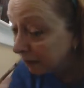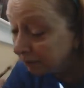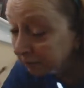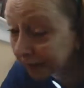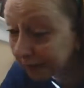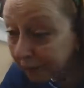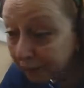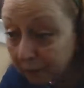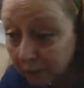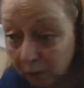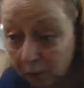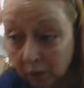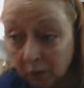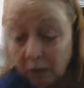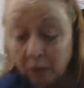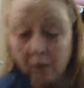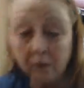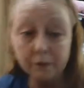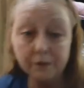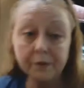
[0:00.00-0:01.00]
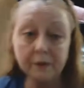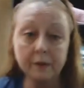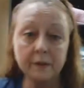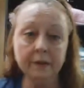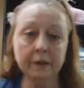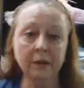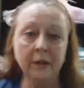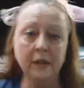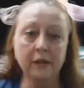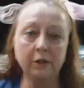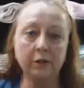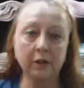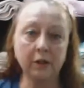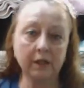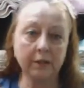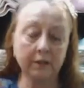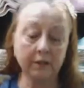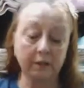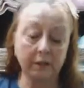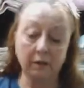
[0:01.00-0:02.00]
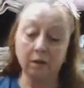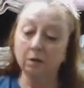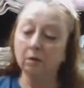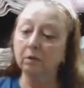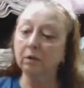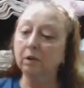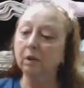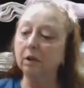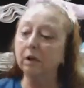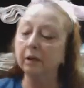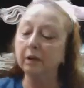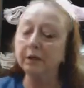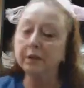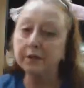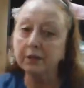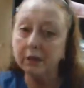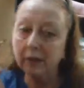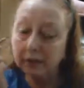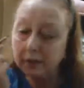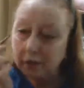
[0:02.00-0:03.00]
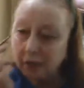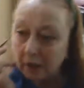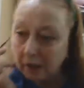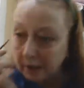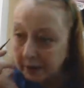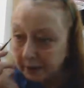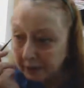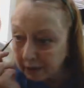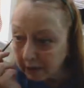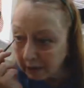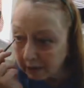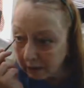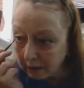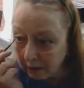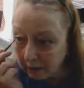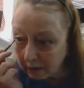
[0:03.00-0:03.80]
around the world. It's not just local. It's not just